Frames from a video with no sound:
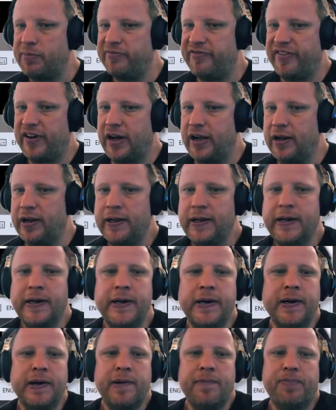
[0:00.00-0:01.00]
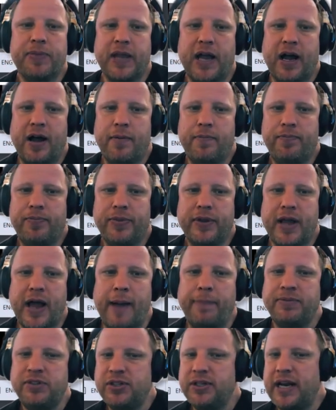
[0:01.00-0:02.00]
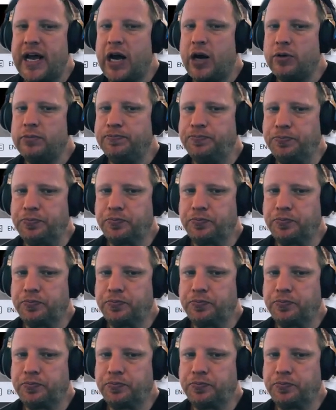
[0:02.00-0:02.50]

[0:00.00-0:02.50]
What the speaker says: file. Up to now,